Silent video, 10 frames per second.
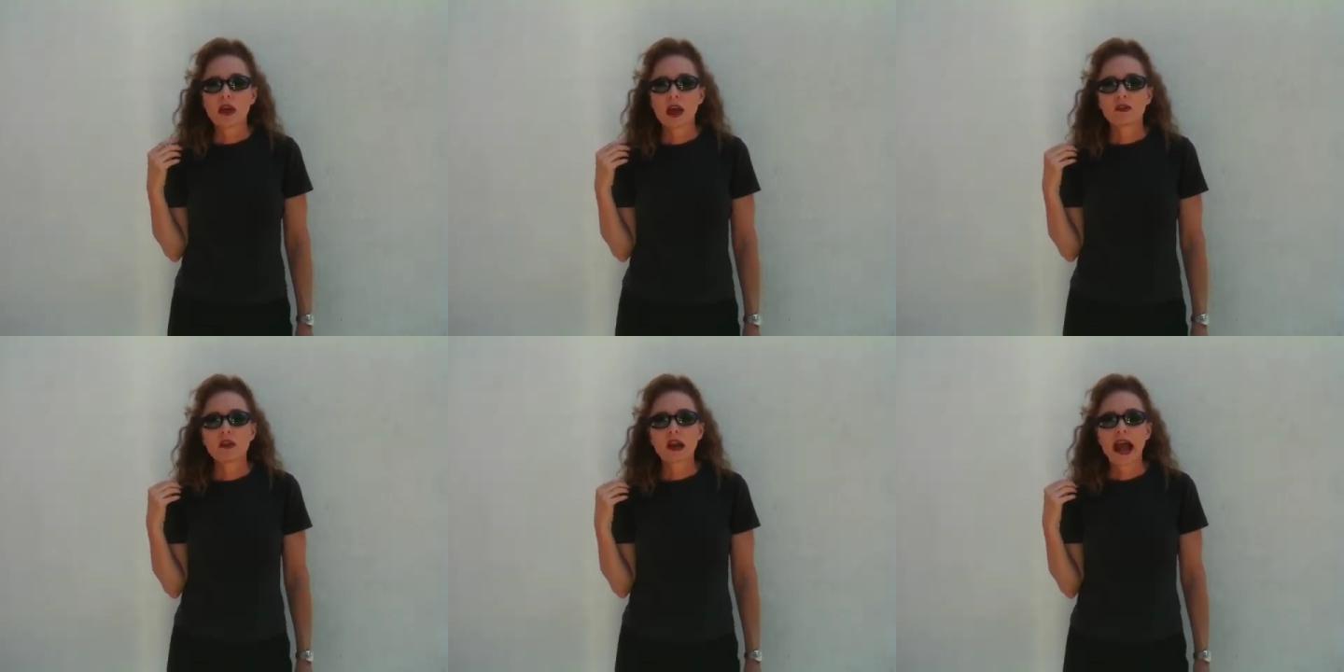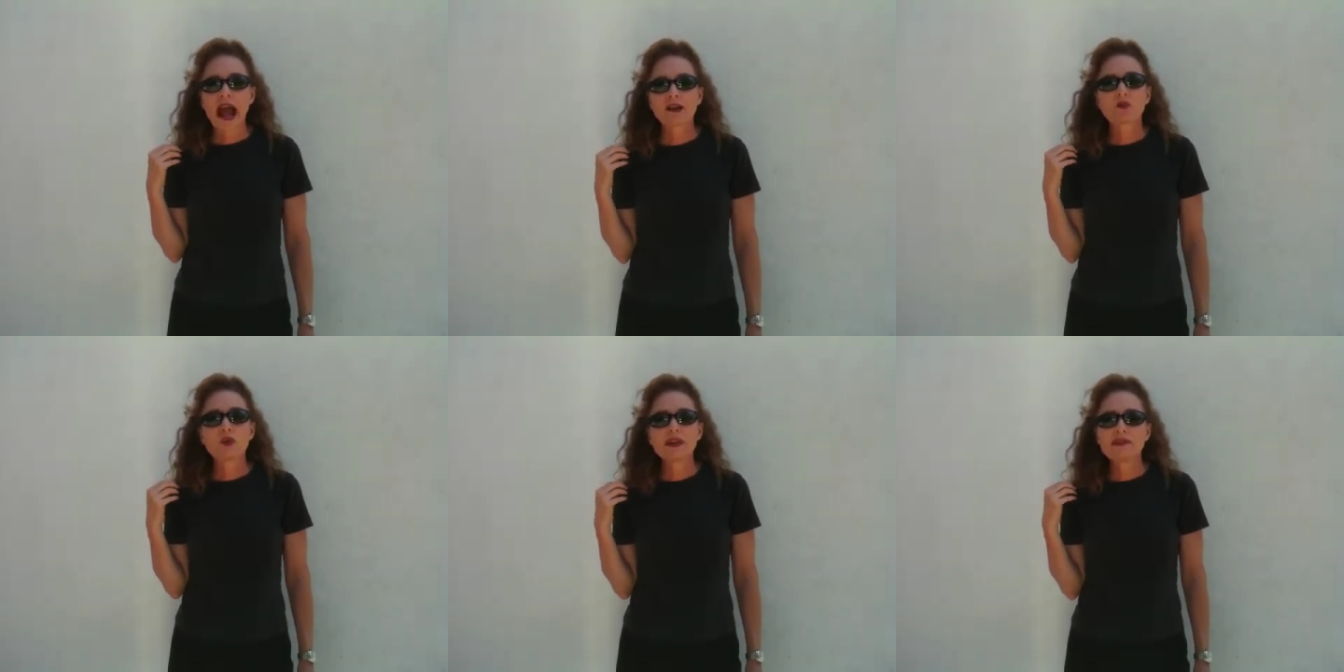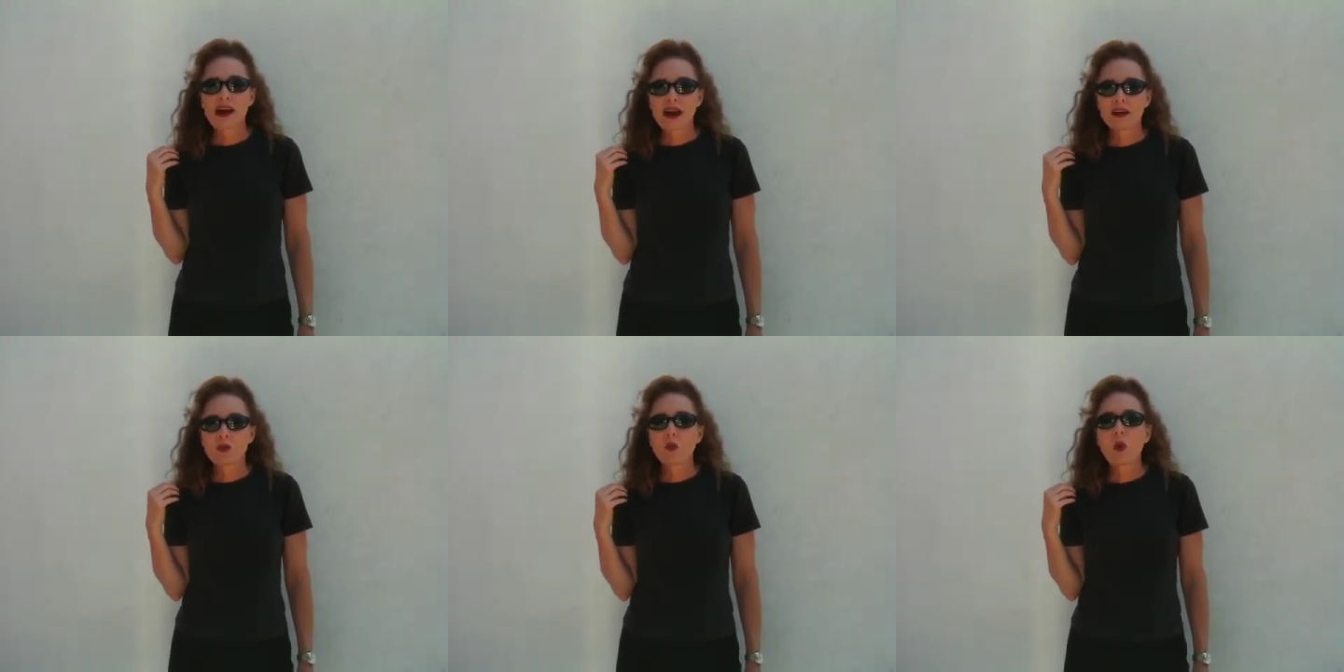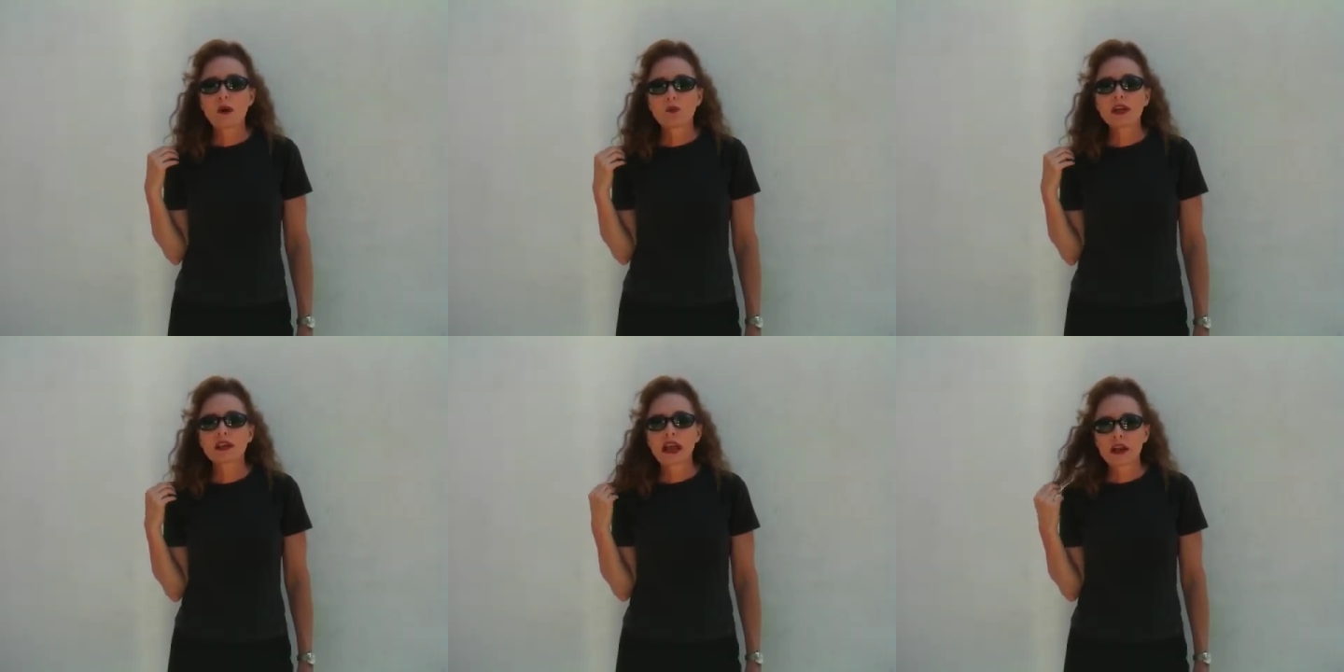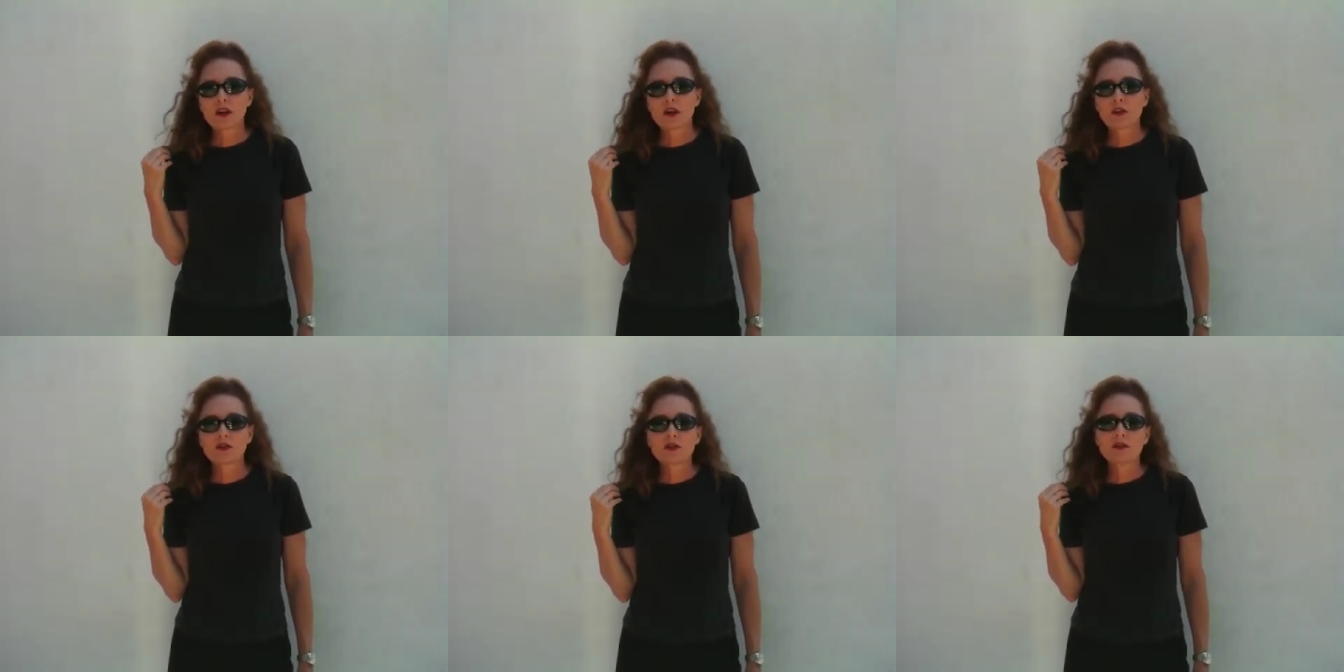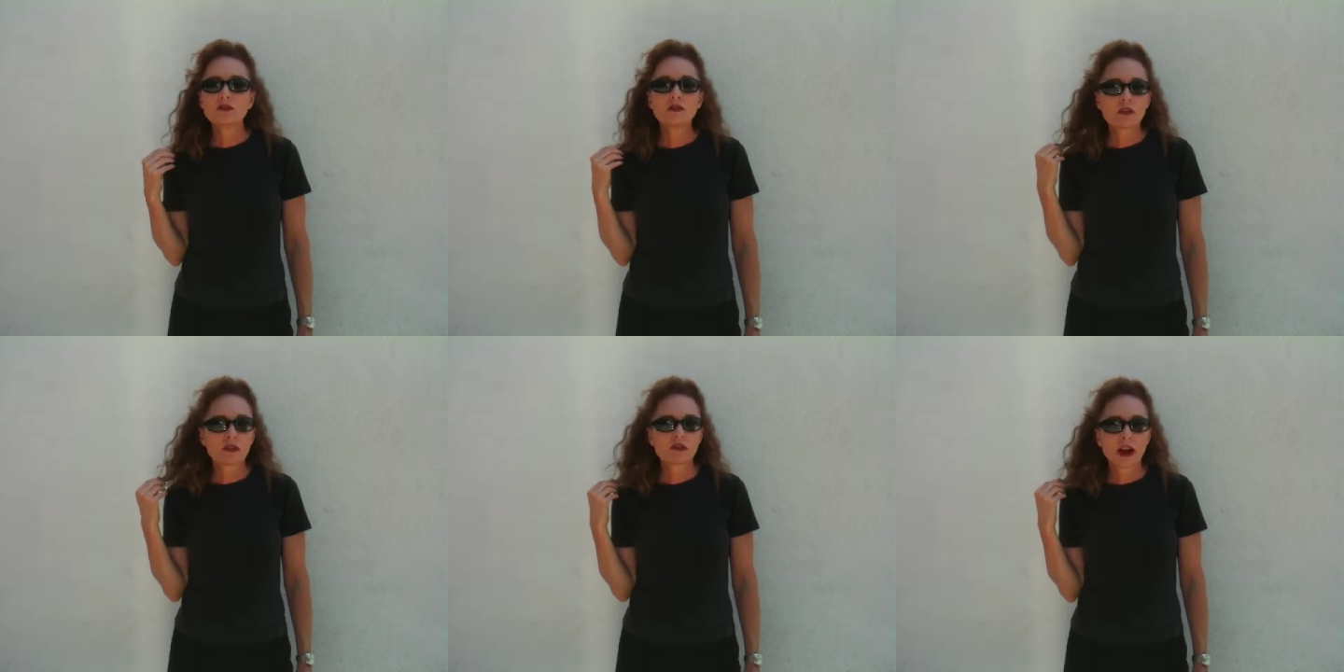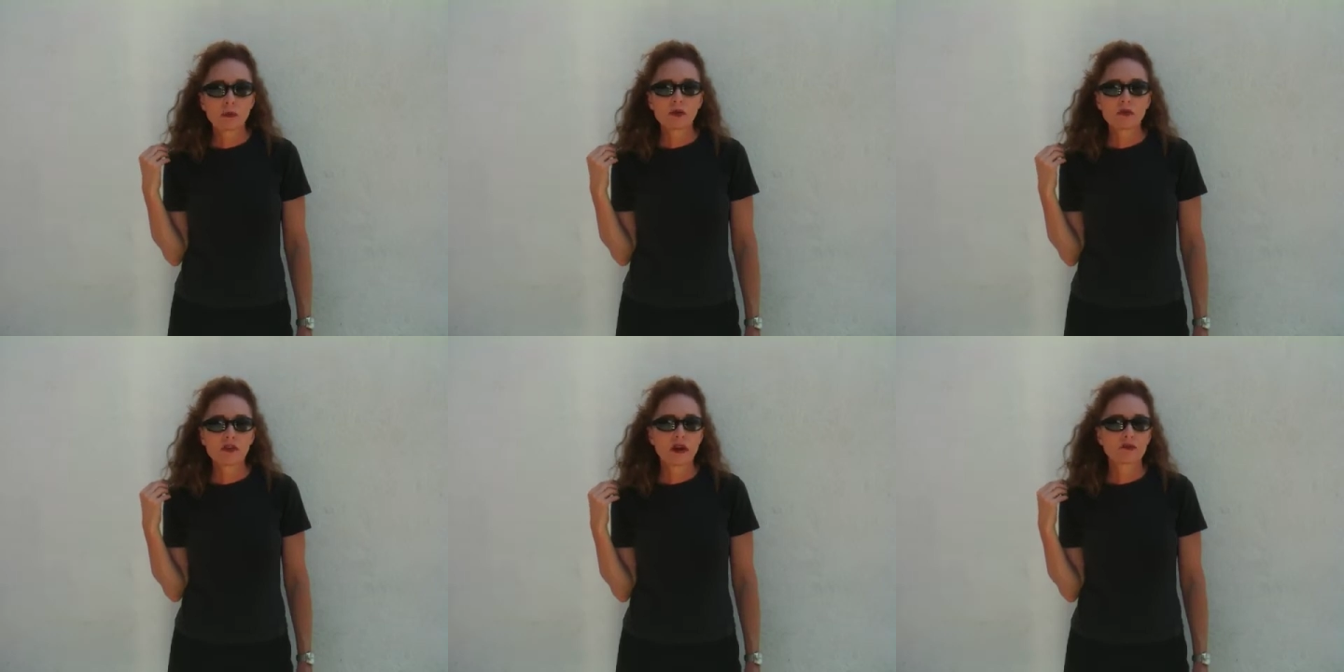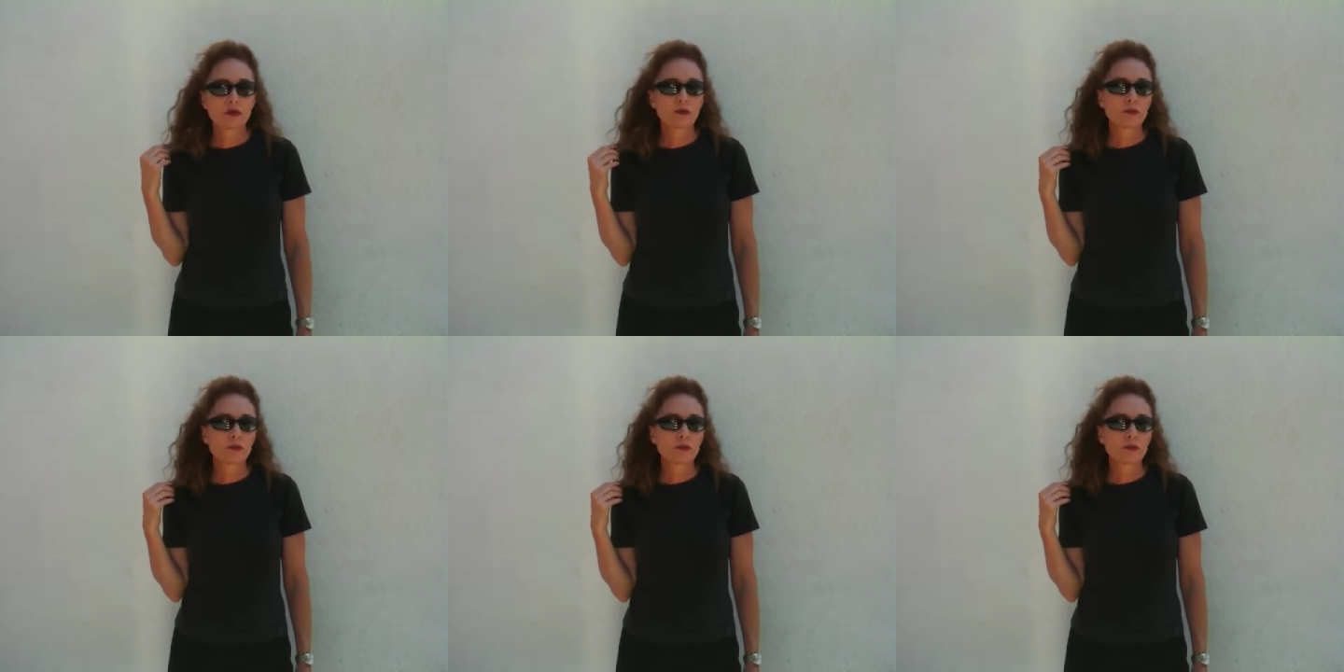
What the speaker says: and then I had it redone 1 week later due to the shampoo snafu.